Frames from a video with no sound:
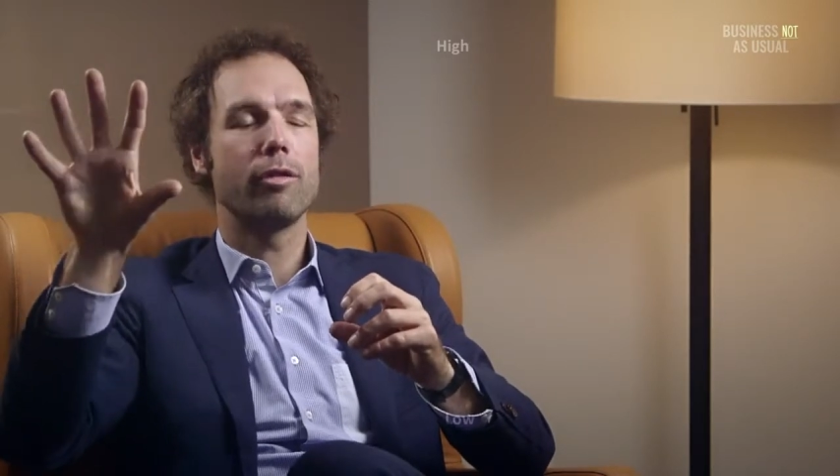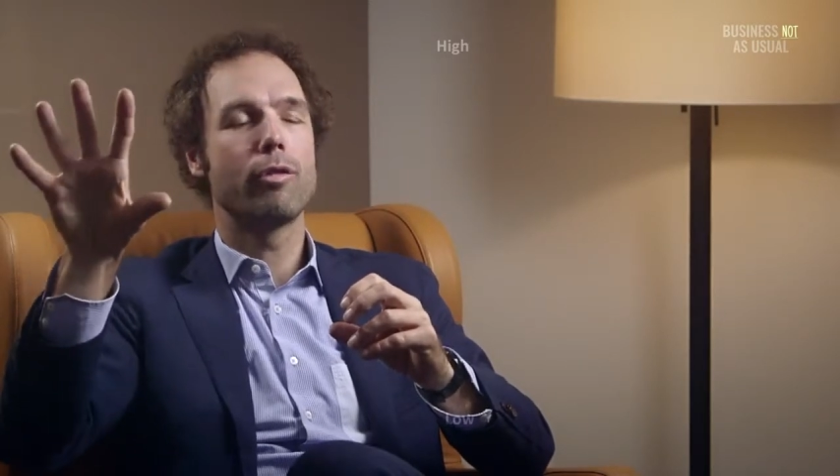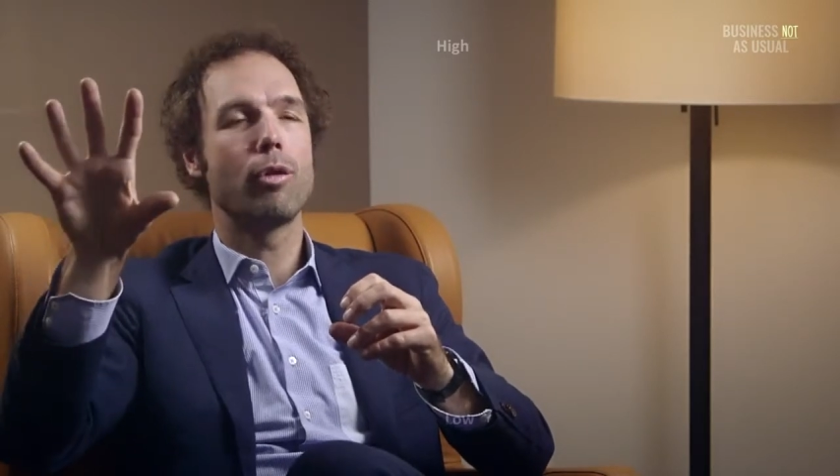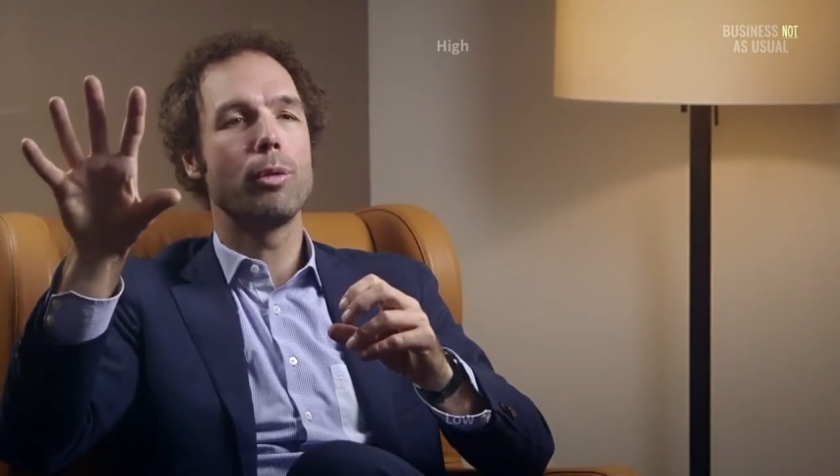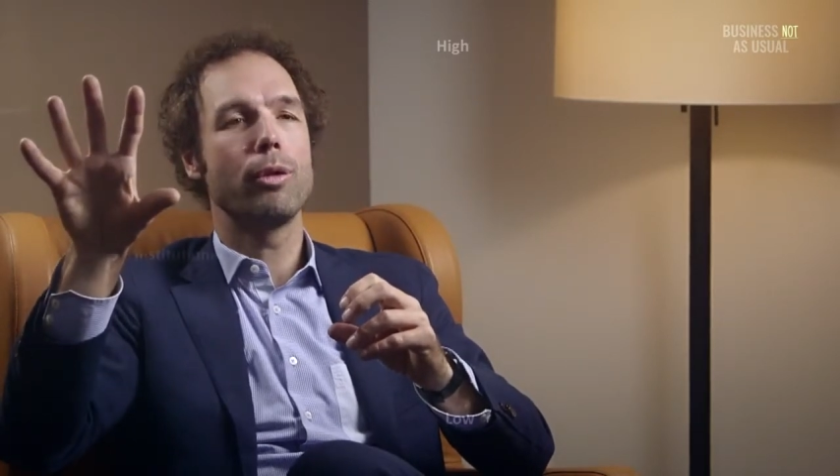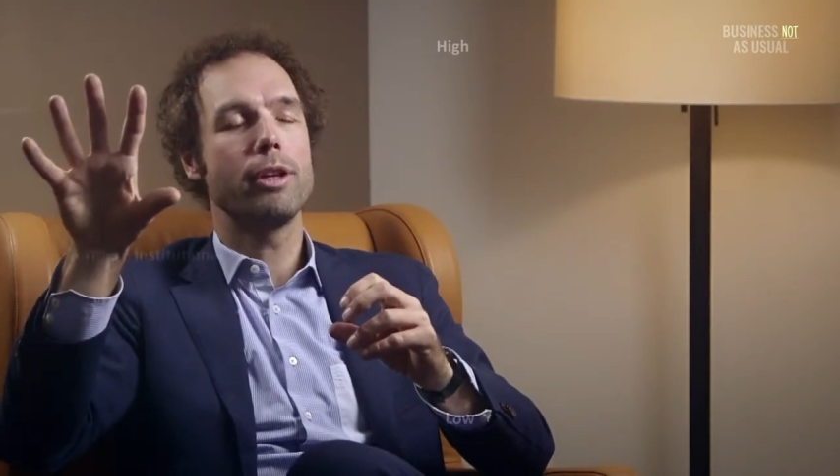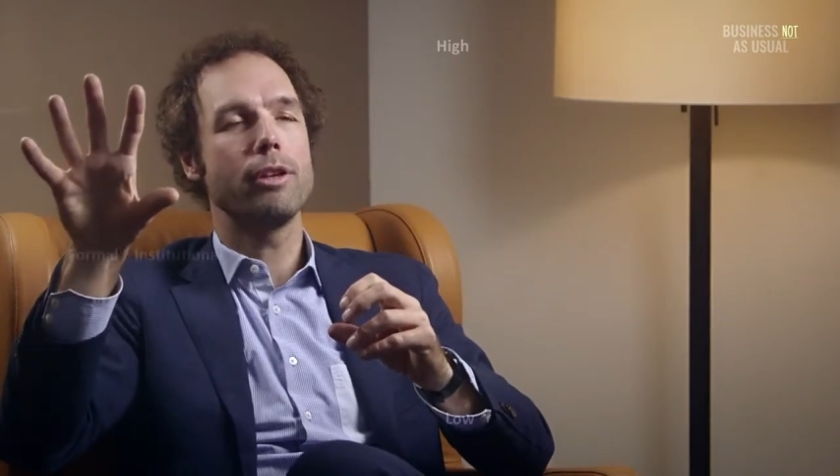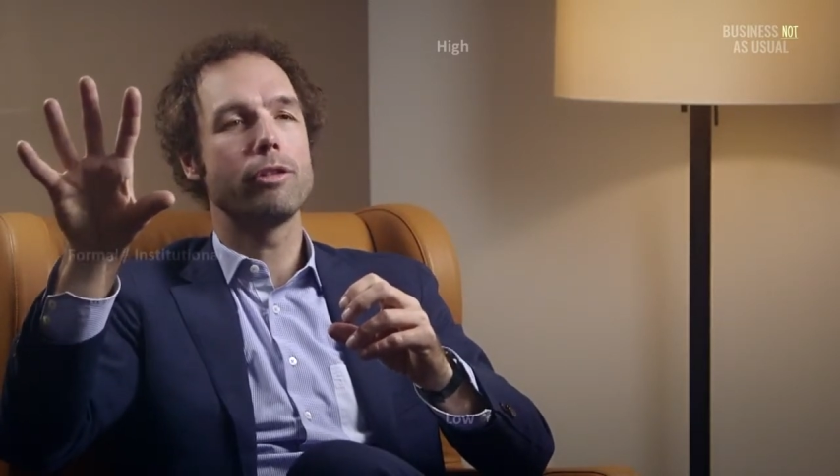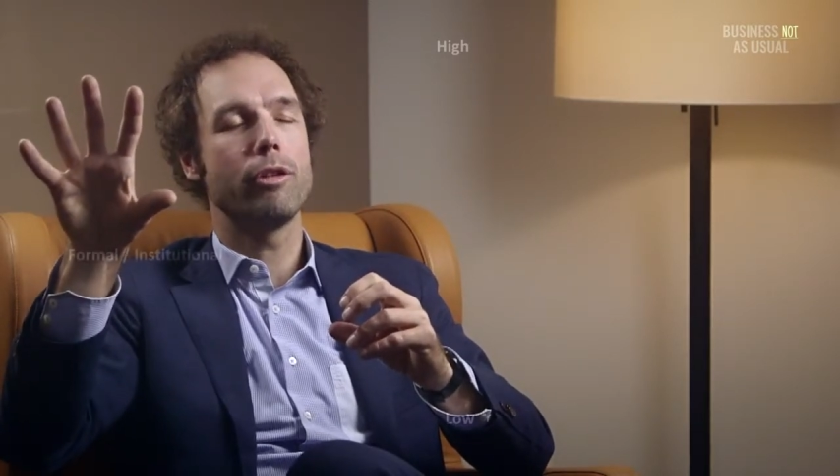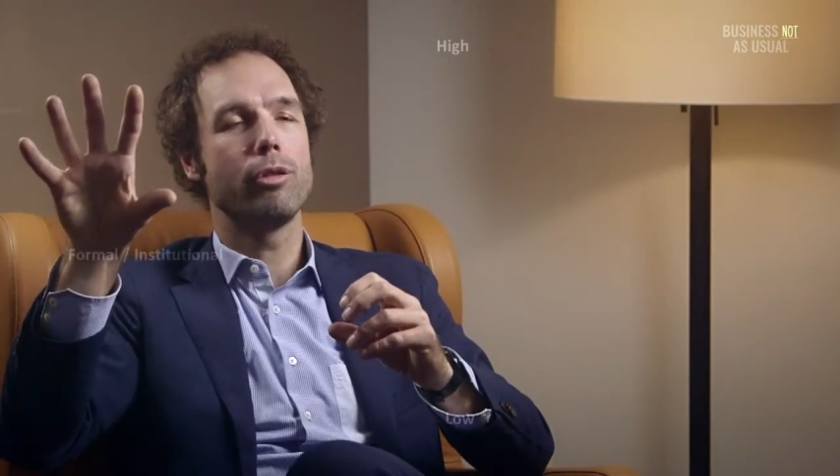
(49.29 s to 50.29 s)
formal and
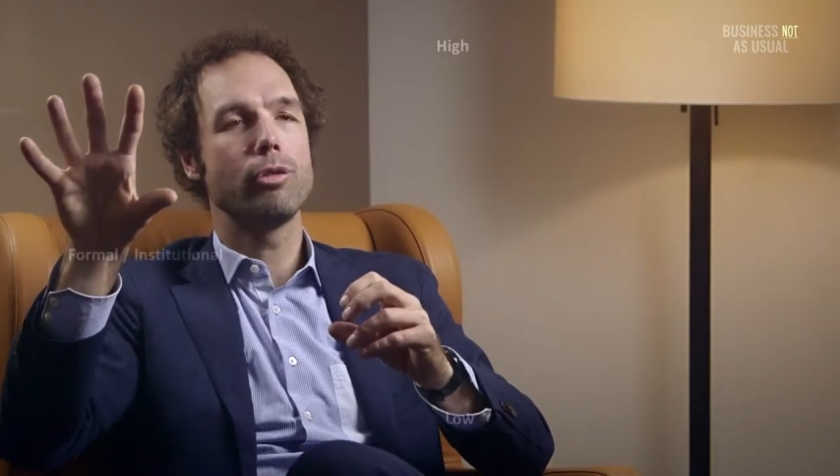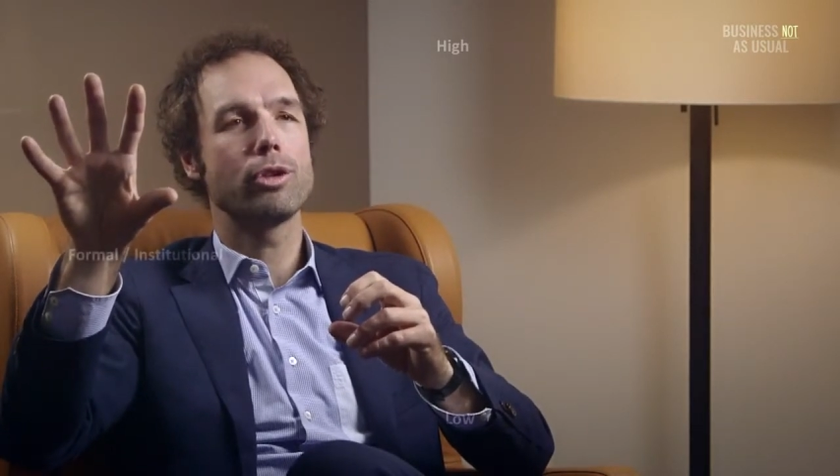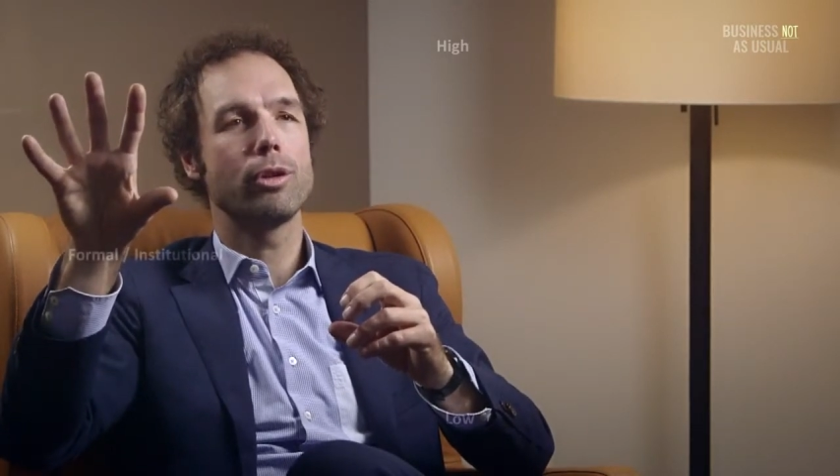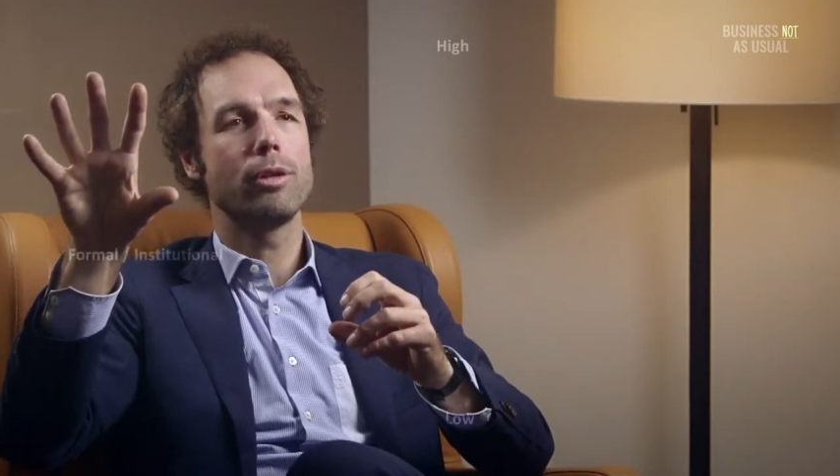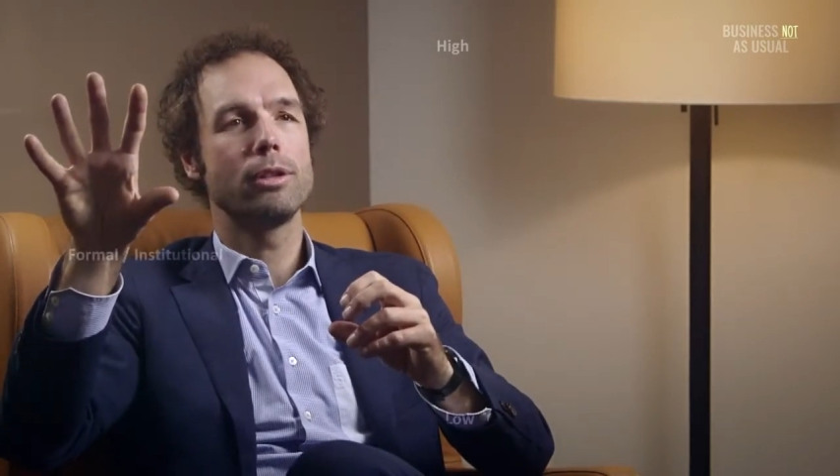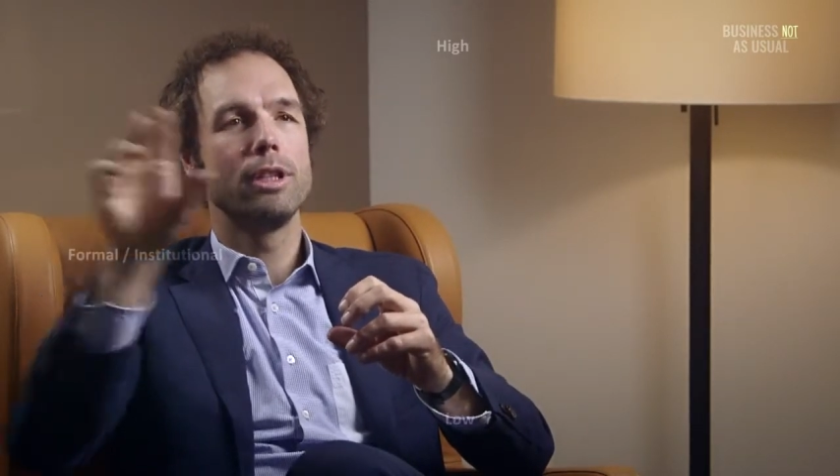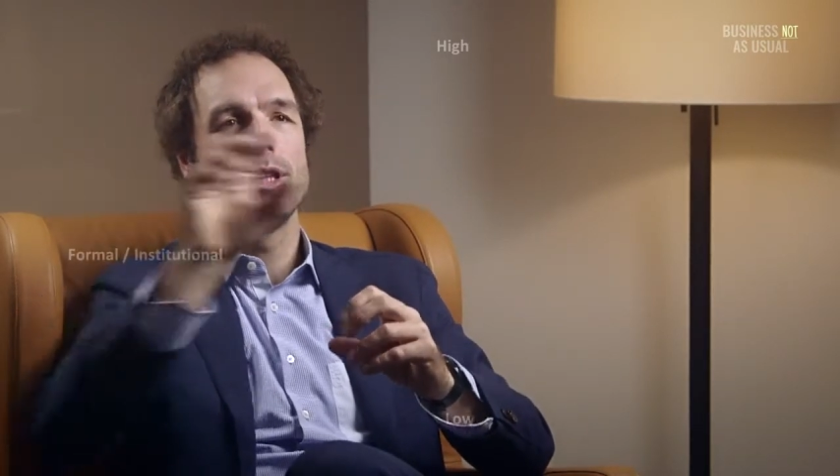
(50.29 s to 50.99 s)
institutional,